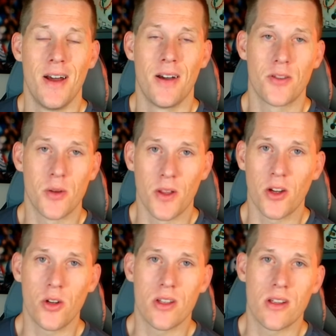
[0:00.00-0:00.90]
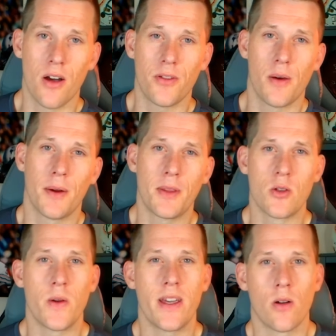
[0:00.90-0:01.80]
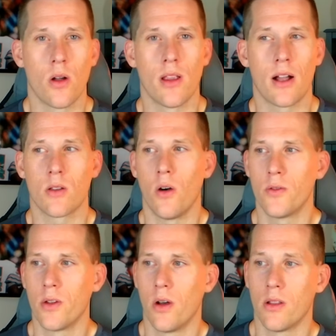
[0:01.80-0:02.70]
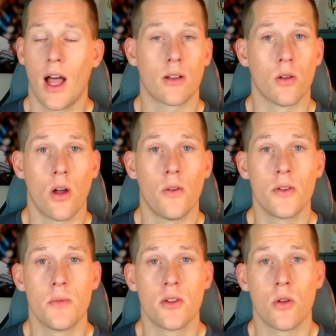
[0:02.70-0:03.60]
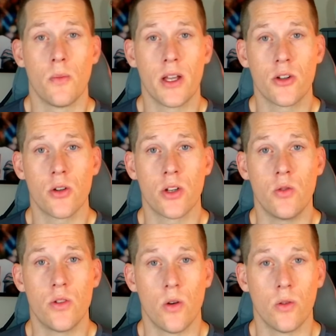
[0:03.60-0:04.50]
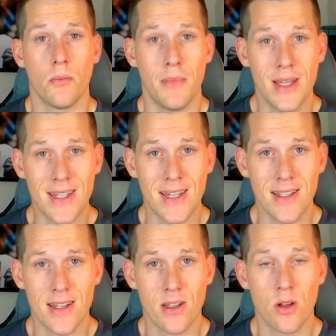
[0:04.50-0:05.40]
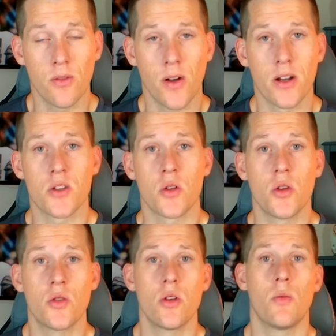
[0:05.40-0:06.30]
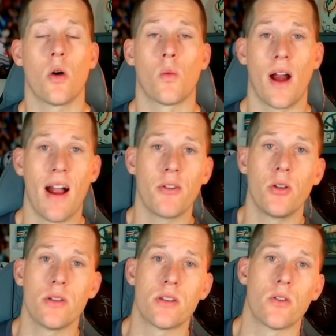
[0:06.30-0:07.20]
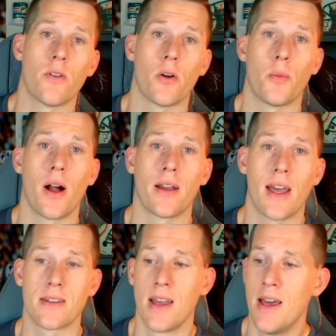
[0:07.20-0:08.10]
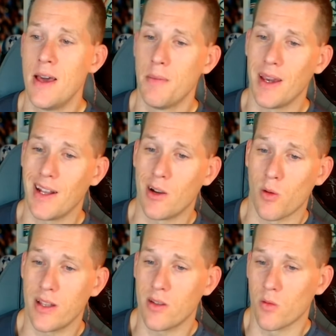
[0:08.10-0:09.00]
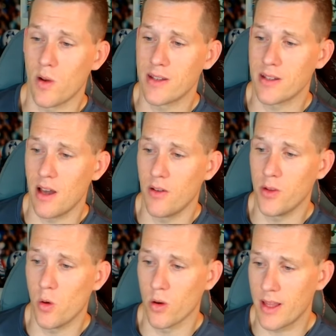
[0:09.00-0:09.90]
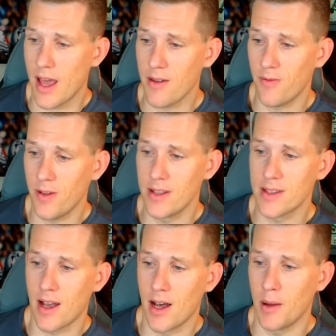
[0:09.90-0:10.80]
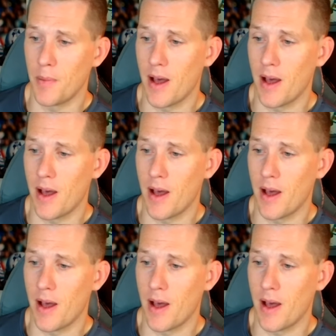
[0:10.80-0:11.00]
We have some other good stuff coming up this week here on Locked On Dolphins, so make sure you don't miss it. You can find us on YouTube or wherever you listen to your favorite podcast. Make it a great rest of your day. Fins up.